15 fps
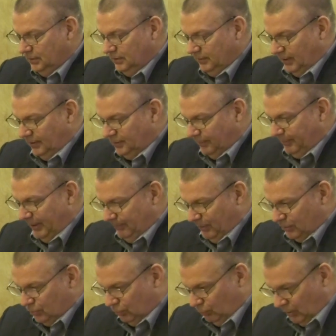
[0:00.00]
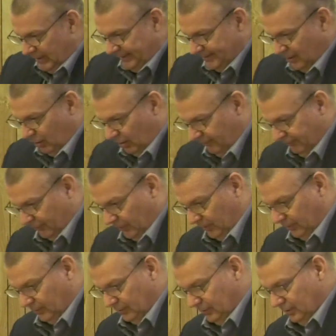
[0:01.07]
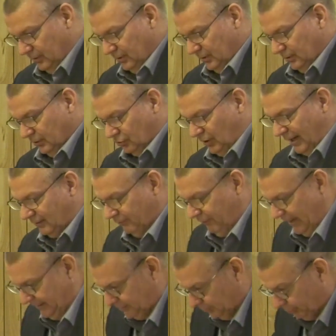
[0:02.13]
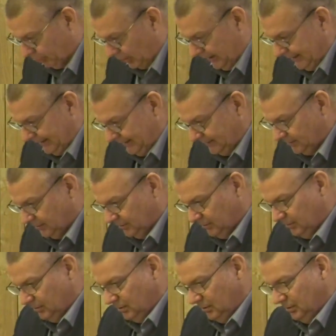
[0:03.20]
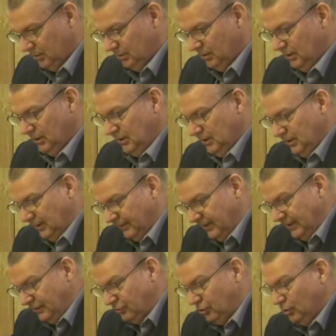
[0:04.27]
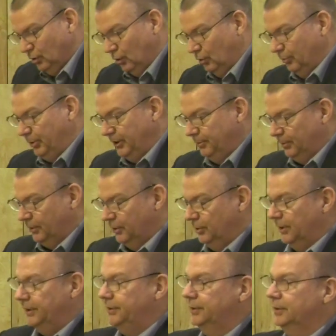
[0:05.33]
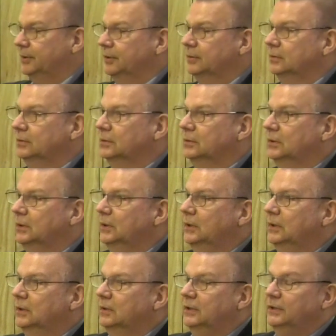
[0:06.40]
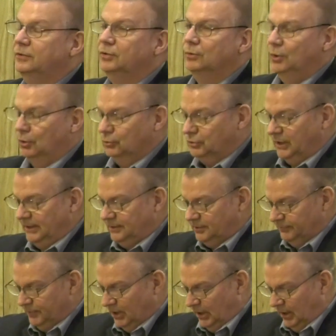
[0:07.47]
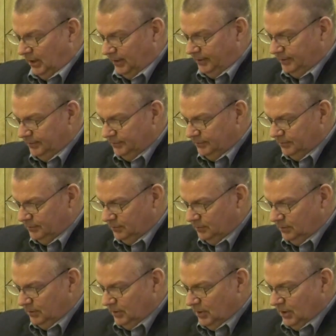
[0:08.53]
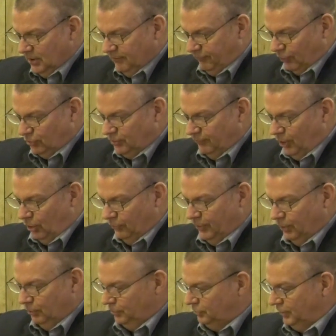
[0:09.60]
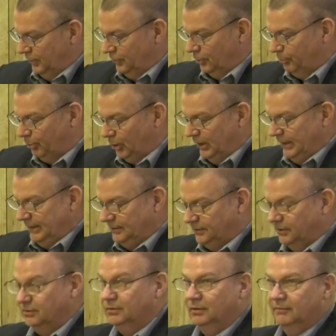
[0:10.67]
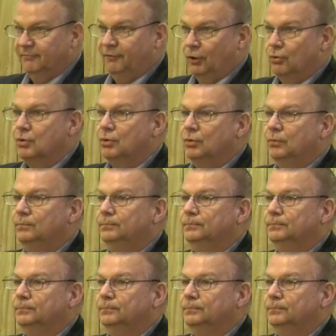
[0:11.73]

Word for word: There's a biblical way to offer the sacrifice of praise, and these two old people do it. These two old saints of God. First of all, notice that their praise is vocal.